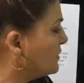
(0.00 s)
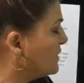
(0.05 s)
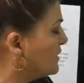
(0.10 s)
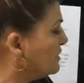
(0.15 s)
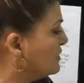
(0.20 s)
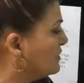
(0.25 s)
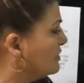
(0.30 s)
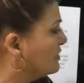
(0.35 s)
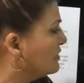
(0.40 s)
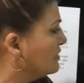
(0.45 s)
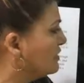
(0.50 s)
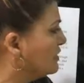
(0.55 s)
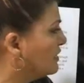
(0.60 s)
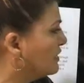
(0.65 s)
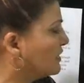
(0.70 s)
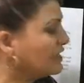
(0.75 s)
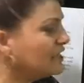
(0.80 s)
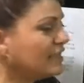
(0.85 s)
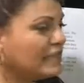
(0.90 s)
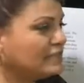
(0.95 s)
one
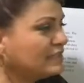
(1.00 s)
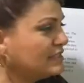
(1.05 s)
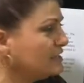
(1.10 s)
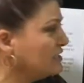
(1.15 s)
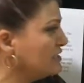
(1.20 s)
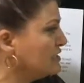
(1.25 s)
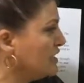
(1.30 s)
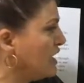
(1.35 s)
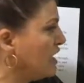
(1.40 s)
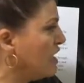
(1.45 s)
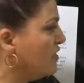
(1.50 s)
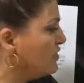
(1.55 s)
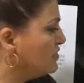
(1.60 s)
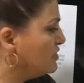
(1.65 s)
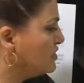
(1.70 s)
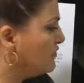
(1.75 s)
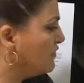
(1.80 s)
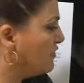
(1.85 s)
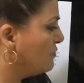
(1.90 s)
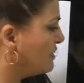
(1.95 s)
gets its
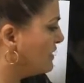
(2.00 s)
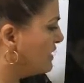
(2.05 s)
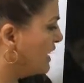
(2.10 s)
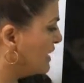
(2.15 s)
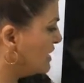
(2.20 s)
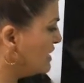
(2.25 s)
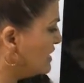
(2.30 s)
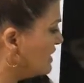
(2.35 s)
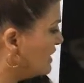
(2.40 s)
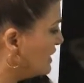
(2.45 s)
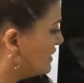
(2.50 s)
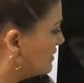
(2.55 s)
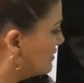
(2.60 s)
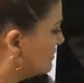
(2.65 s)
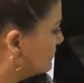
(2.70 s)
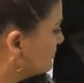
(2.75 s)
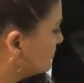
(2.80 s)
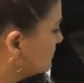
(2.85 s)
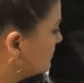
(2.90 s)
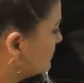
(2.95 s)
energy from the hyena.
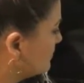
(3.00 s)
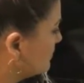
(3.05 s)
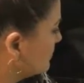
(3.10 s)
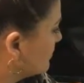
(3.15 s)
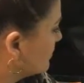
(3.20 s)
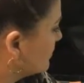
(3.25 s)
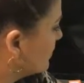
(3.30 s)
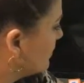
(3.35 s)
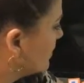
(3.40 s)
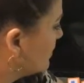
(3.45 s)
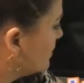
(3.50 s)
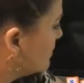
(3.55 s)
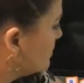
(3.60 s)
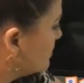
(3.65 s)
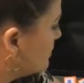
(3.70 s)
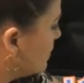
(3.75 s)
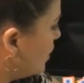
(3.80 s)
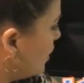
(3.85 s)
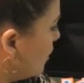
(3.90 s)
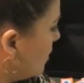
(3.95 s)

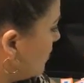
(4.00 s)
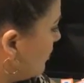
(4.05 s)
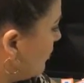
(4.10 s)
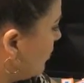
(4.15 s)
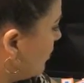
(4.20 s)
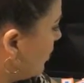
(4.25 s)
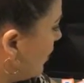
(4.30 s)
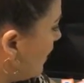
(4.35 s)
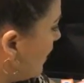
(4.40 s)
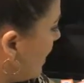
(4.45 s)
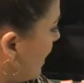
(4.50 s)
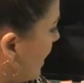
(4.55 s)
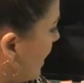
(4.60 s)
So we put our